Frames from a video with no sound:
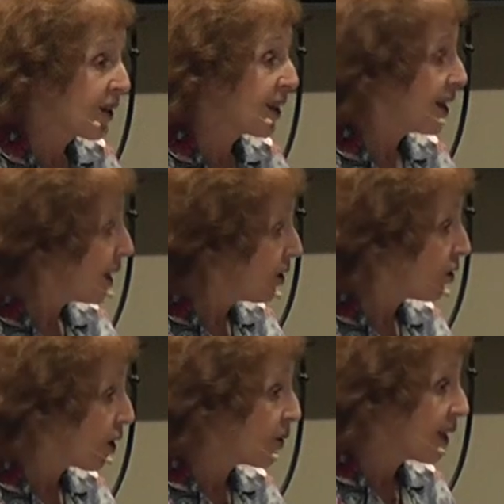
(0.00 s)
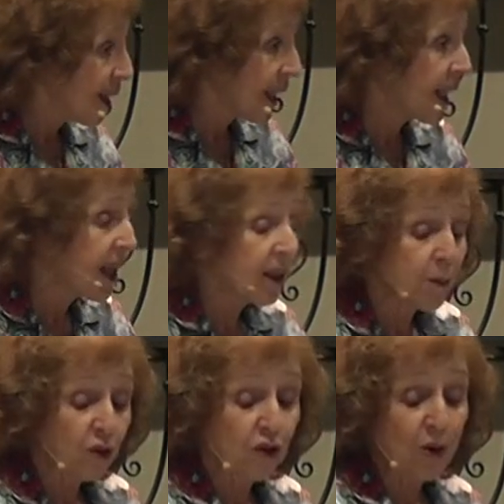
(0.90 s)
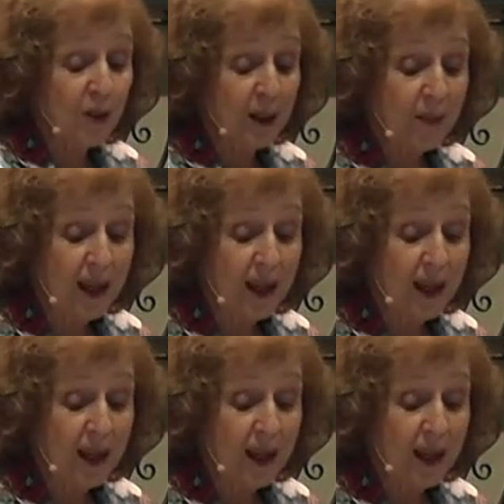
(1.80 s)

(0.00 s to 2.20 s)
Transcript: with it either, though. He didn't let them show him